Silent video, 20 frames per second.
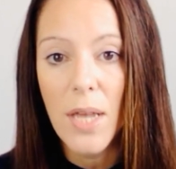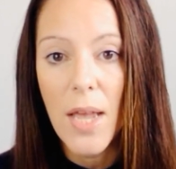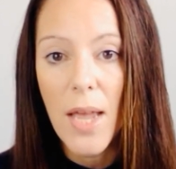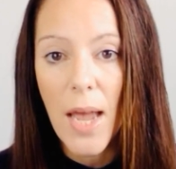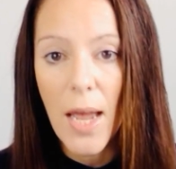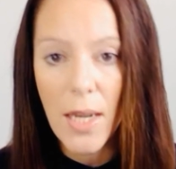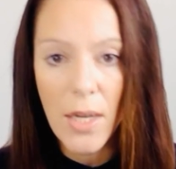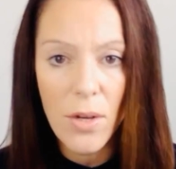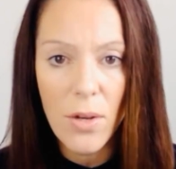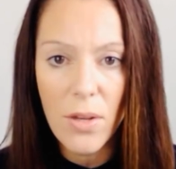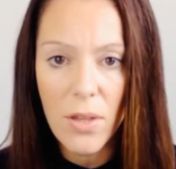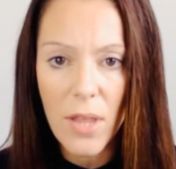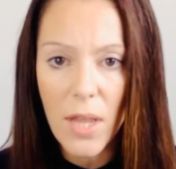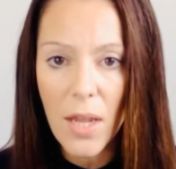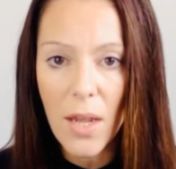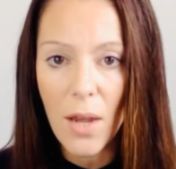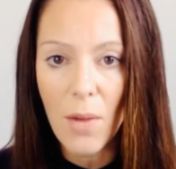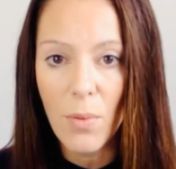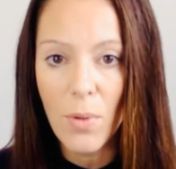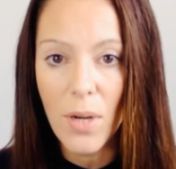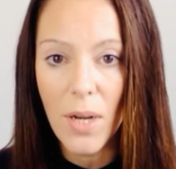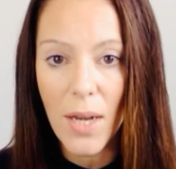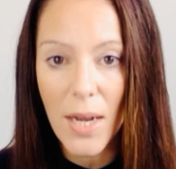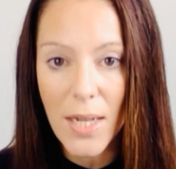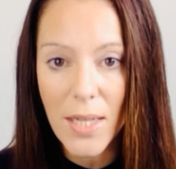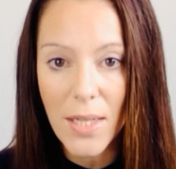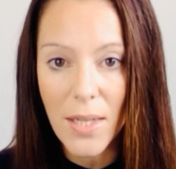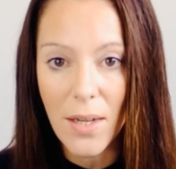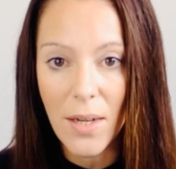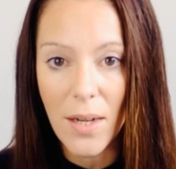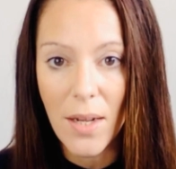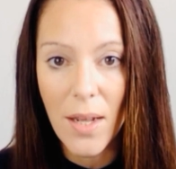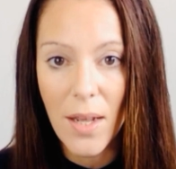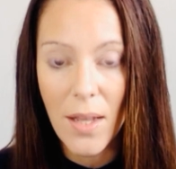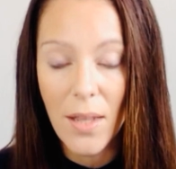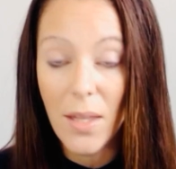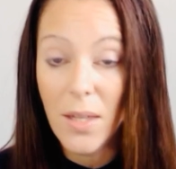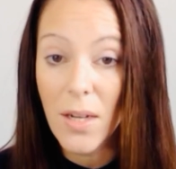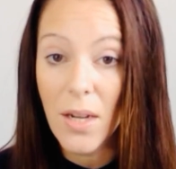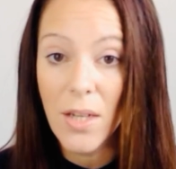And you'd think I wouldn't listen,
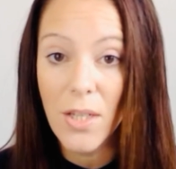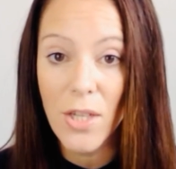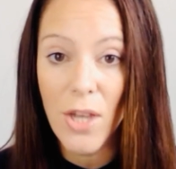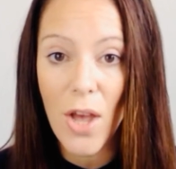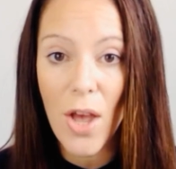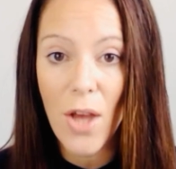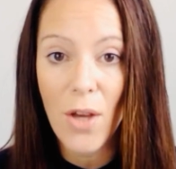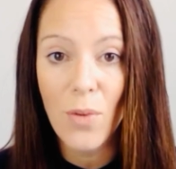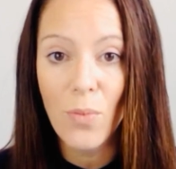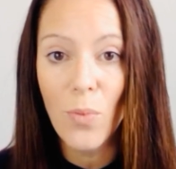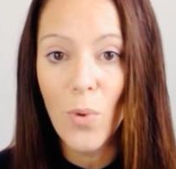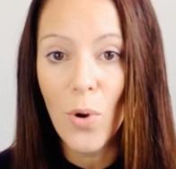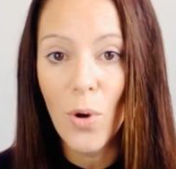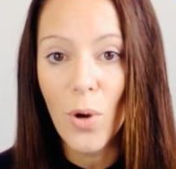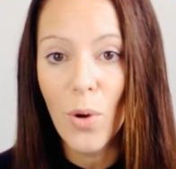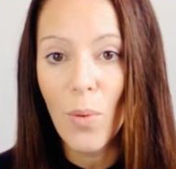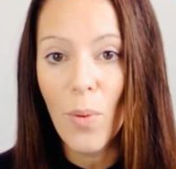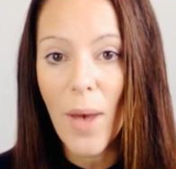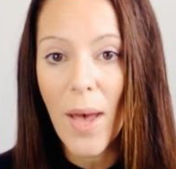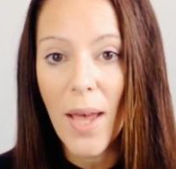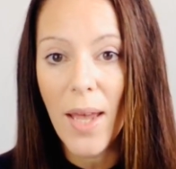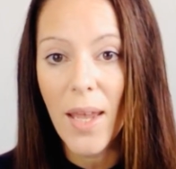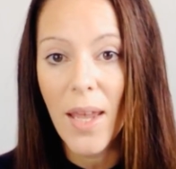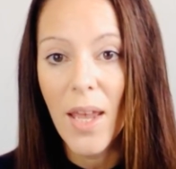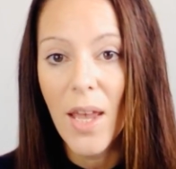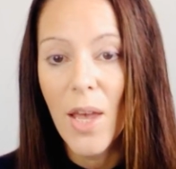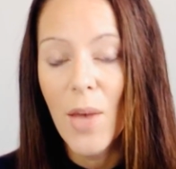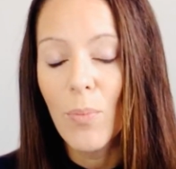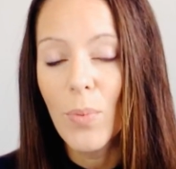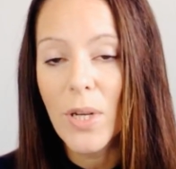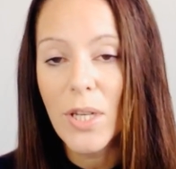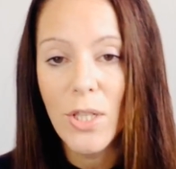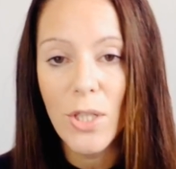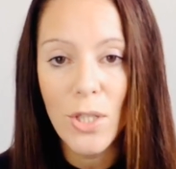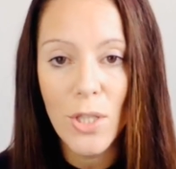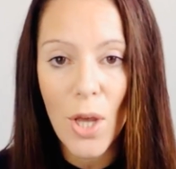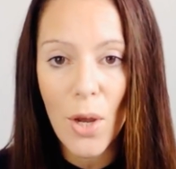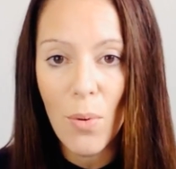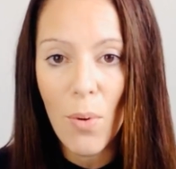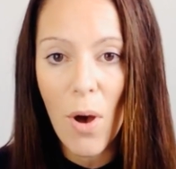that I'd turn and walk away, but it's
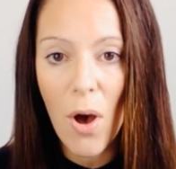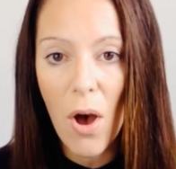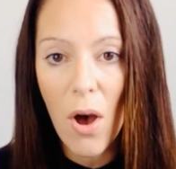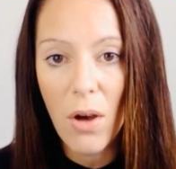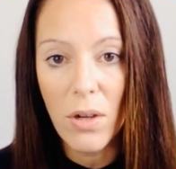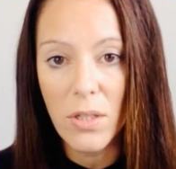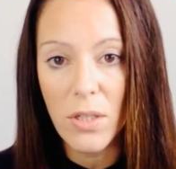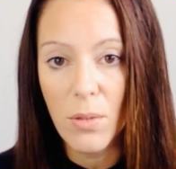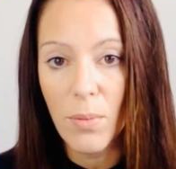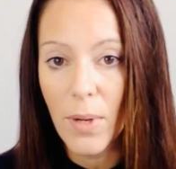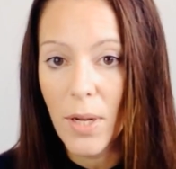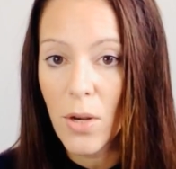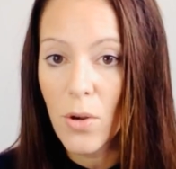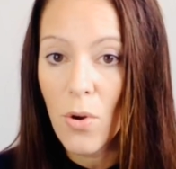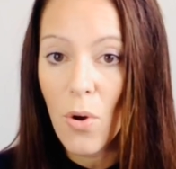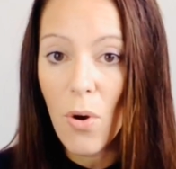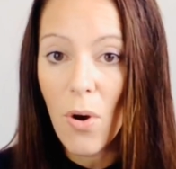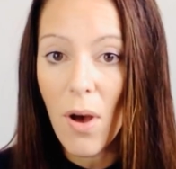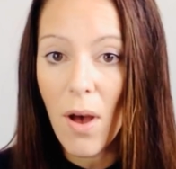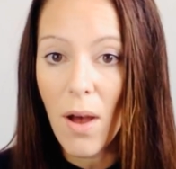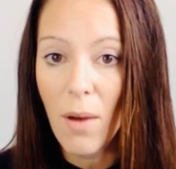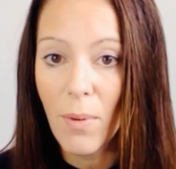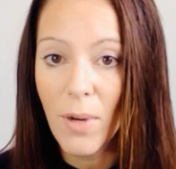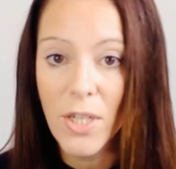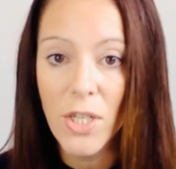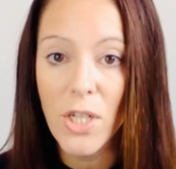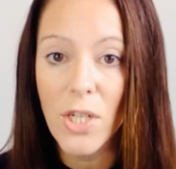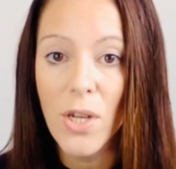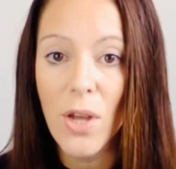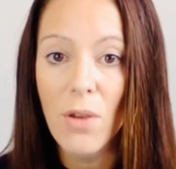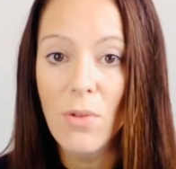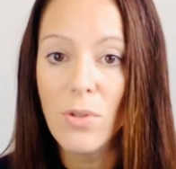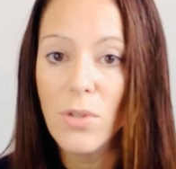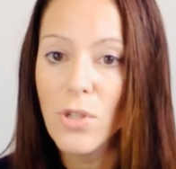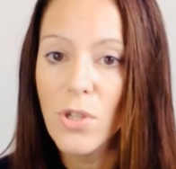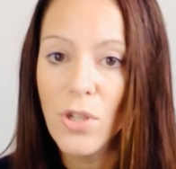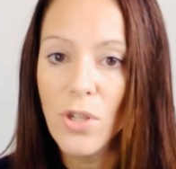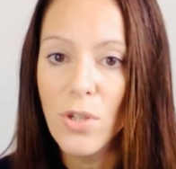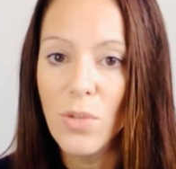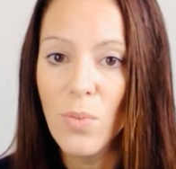so hard to ignore her when she knows
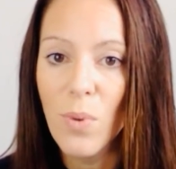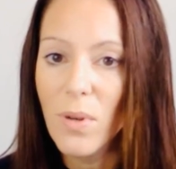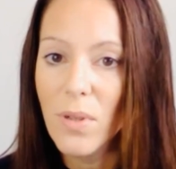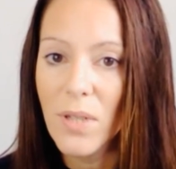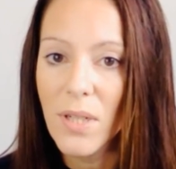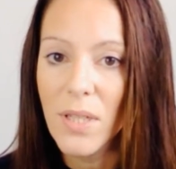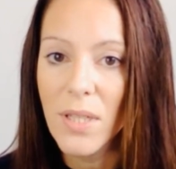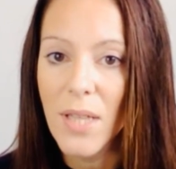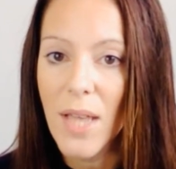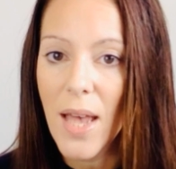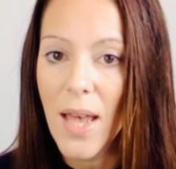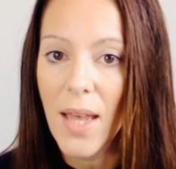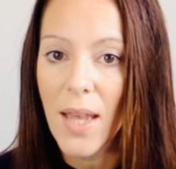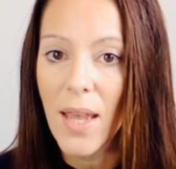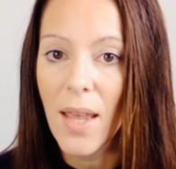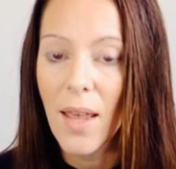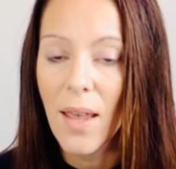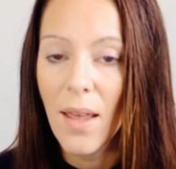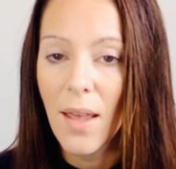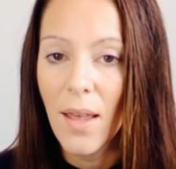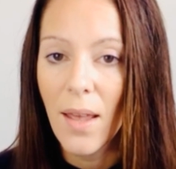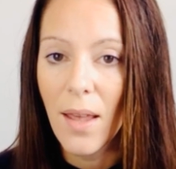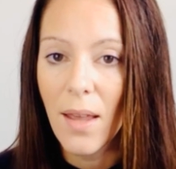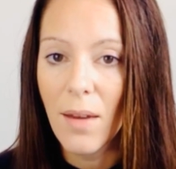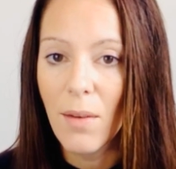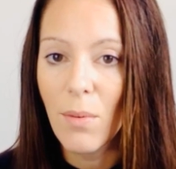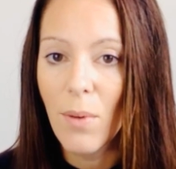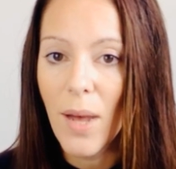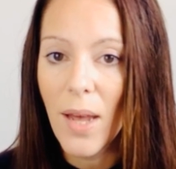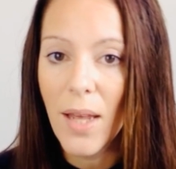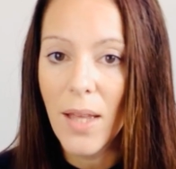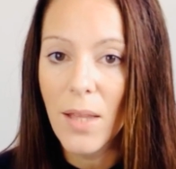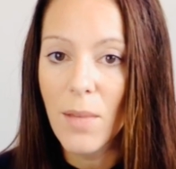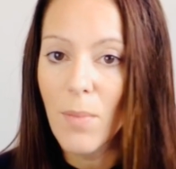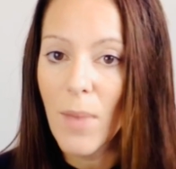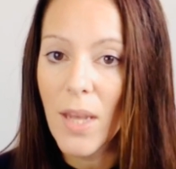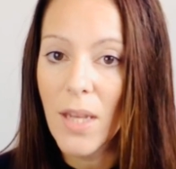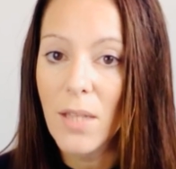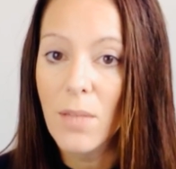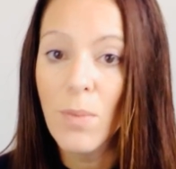just what to say in a way that
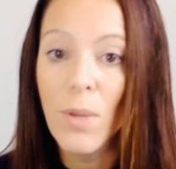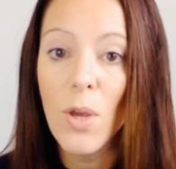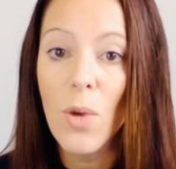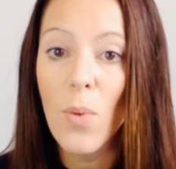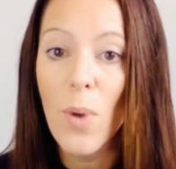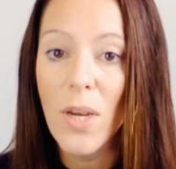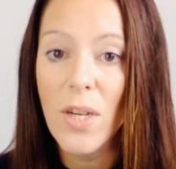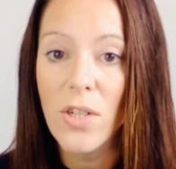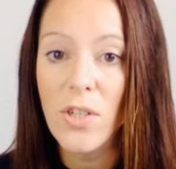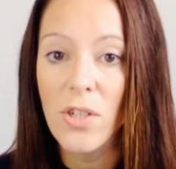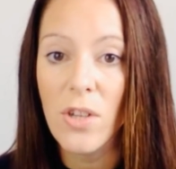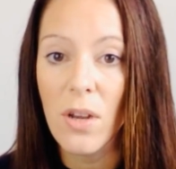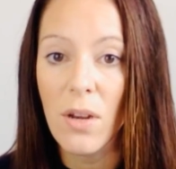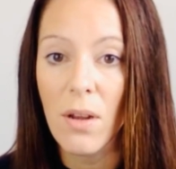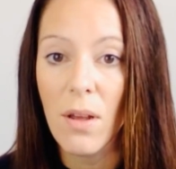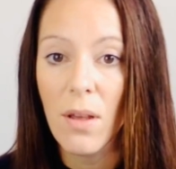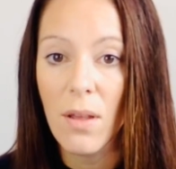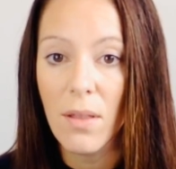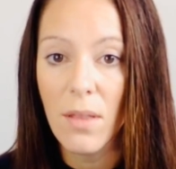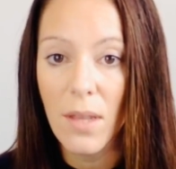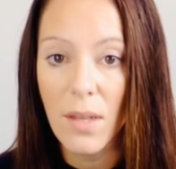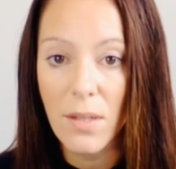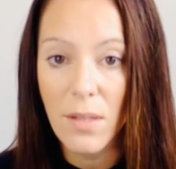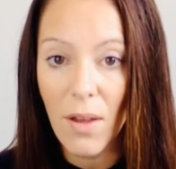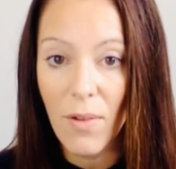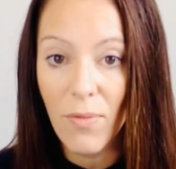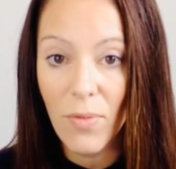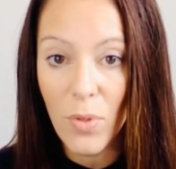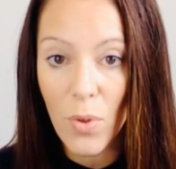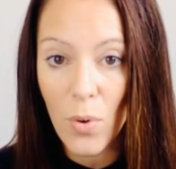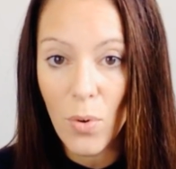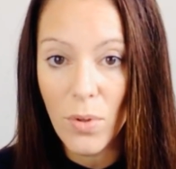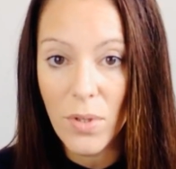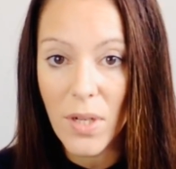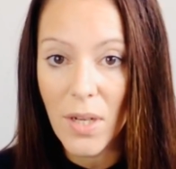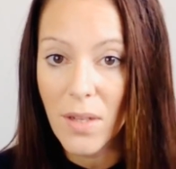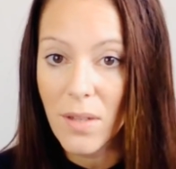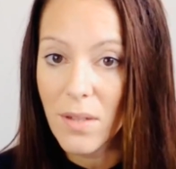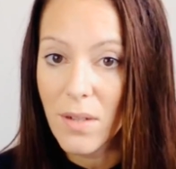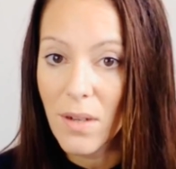makes me question things I've thought
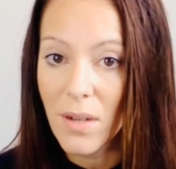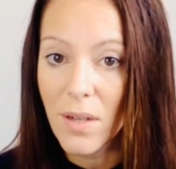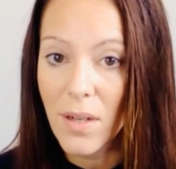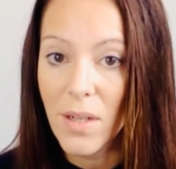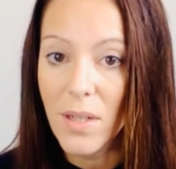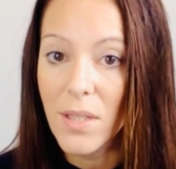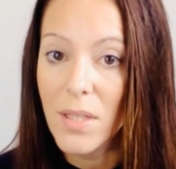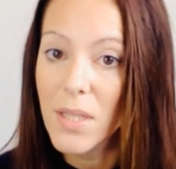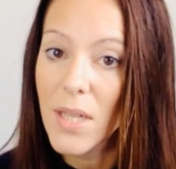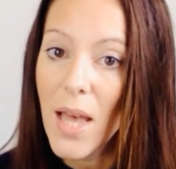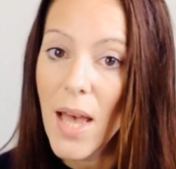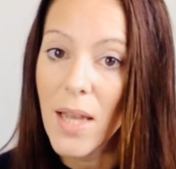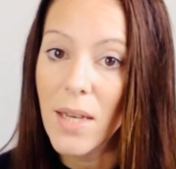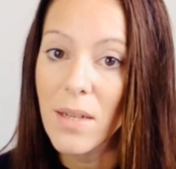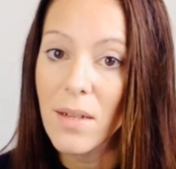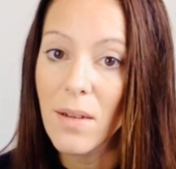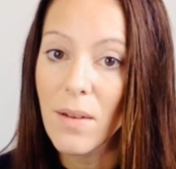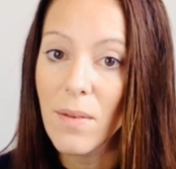and done and said.